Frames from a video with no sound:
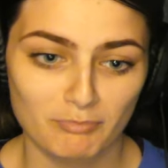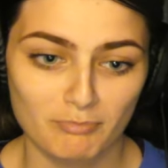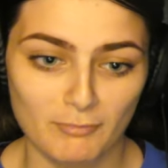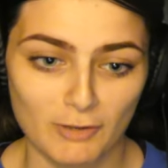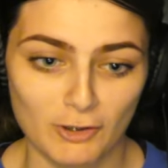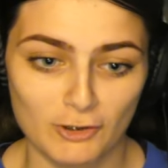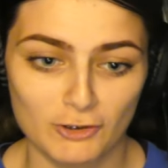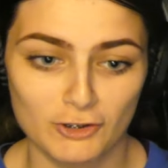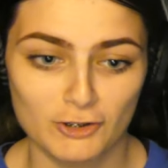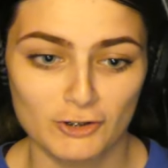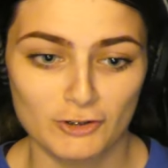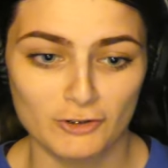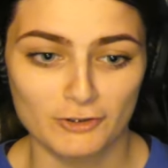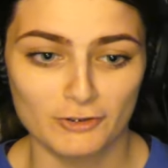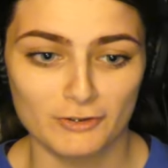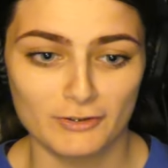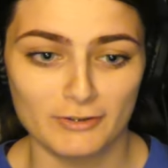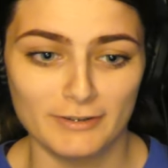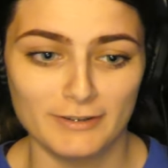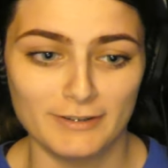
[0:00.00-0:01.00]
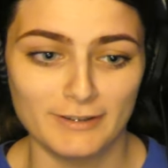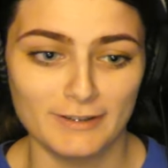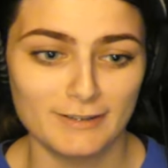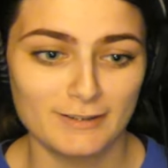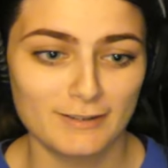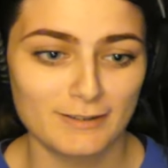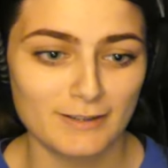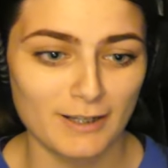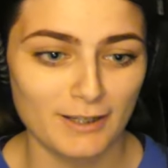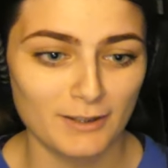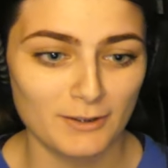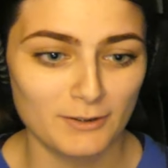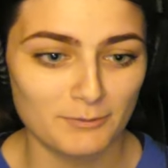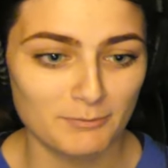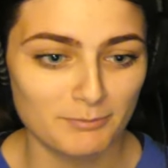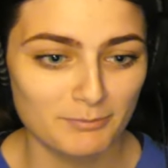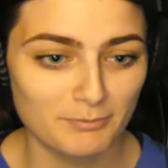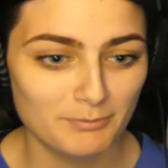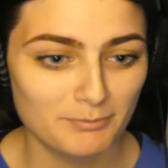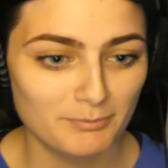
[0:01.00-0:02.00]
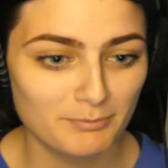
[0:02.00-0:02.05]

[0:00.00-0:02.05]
And she just didn't tell him.